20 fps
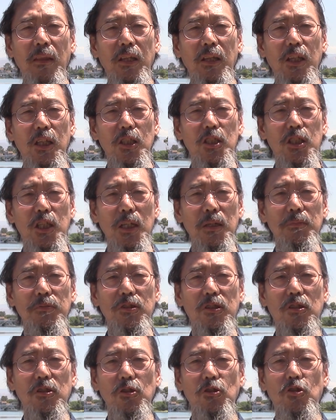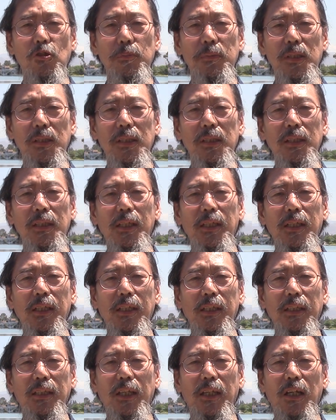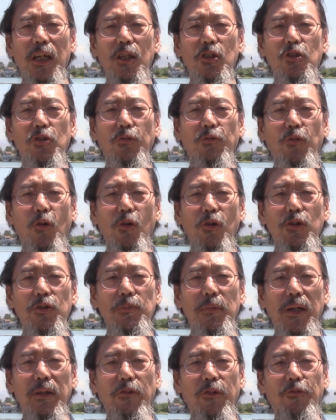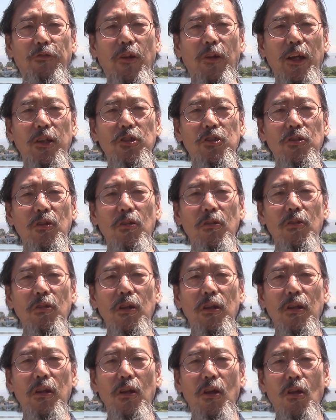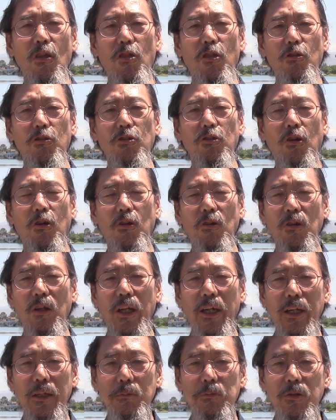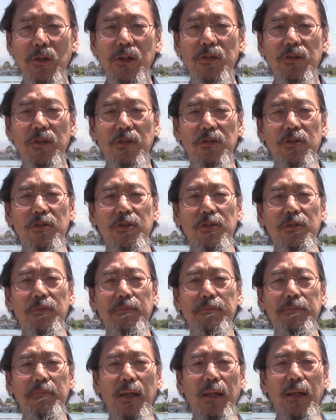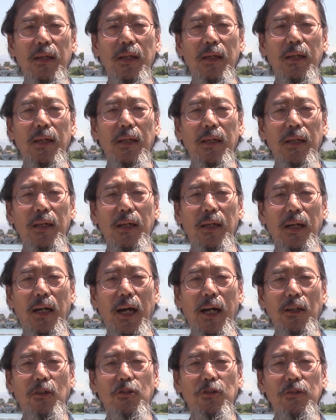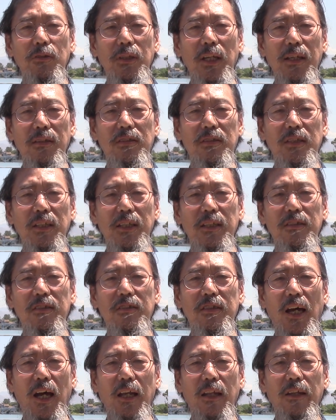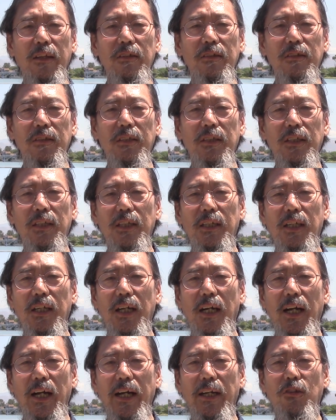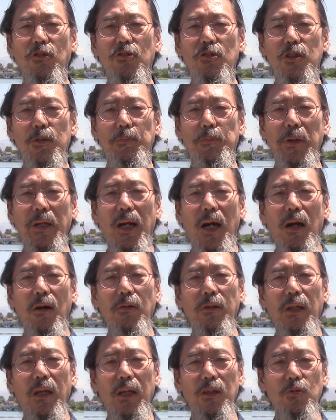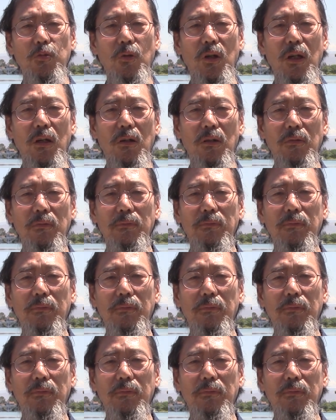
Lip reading: It seems good to me that I should voice my reflection through online presence. I could not sit in silence. I had to speak out as well.